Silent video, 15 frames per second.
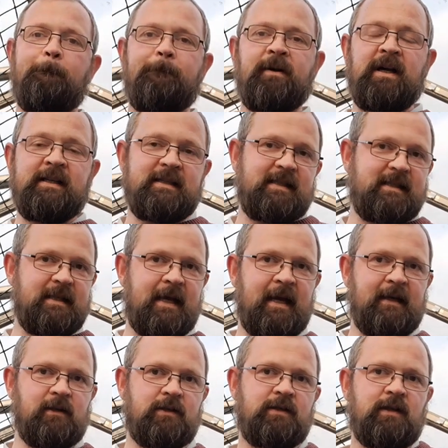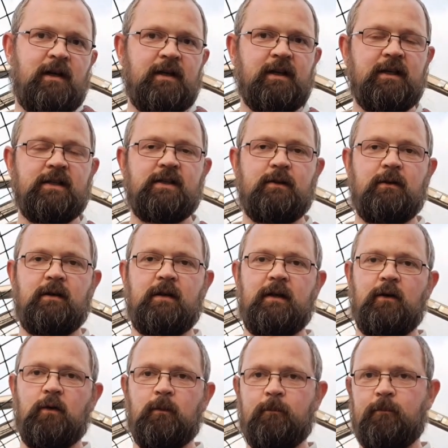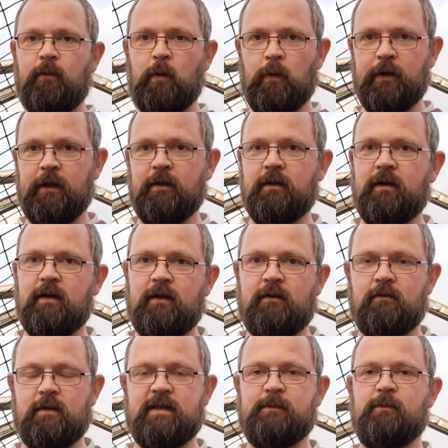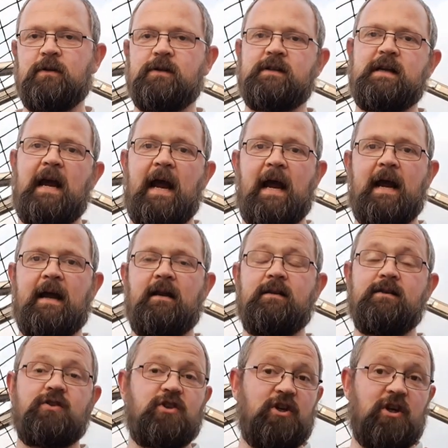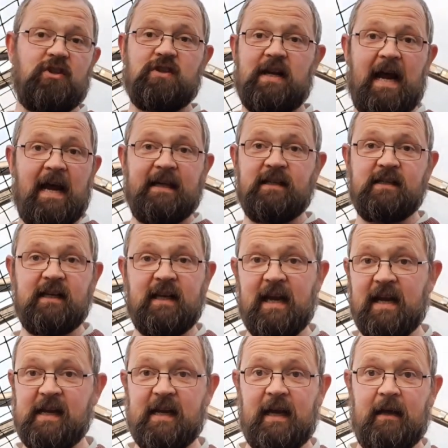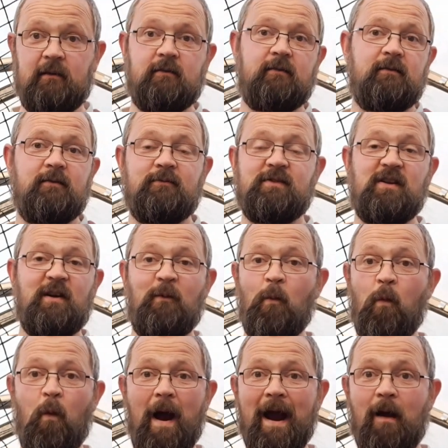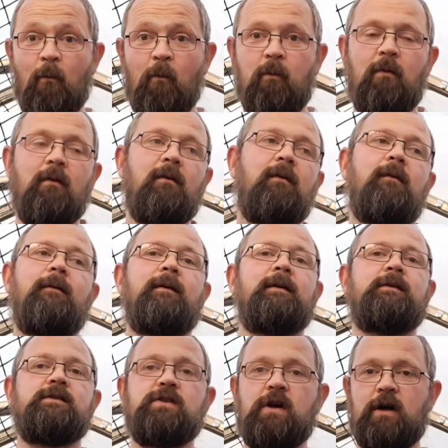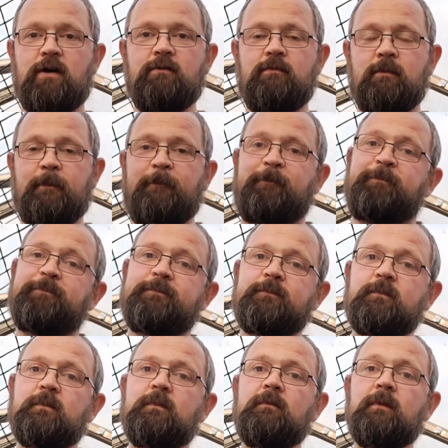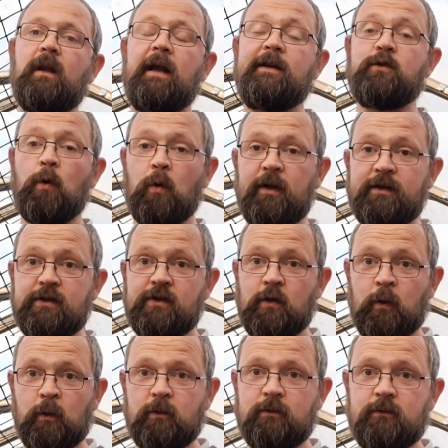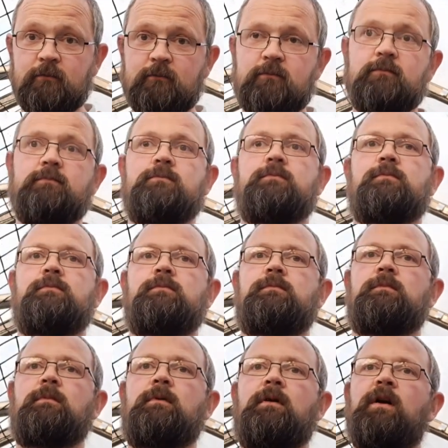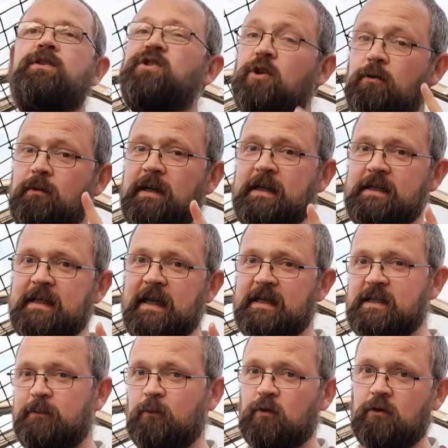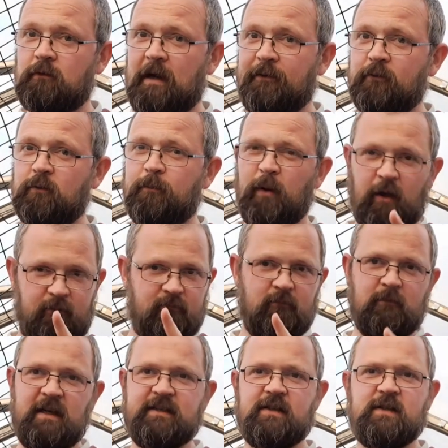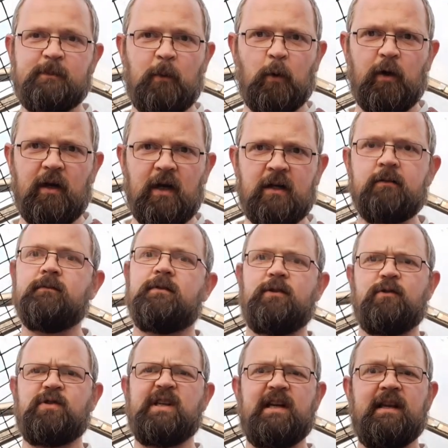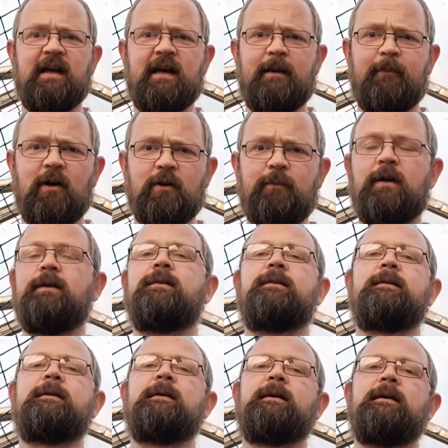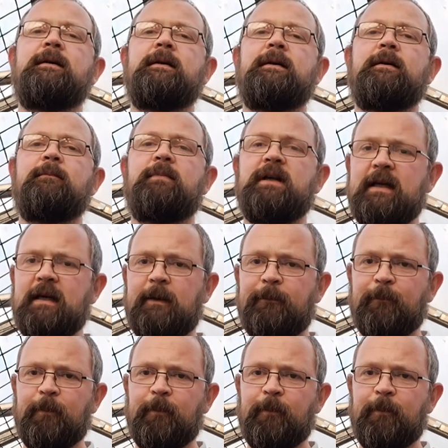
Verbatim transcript: But instead, I turned into a little boy at Christmas and just had to get it. I was like, wow. So it's all installed. I do need to get some more gravel, but as a spoiler. You'll see that in a moment. But yeah,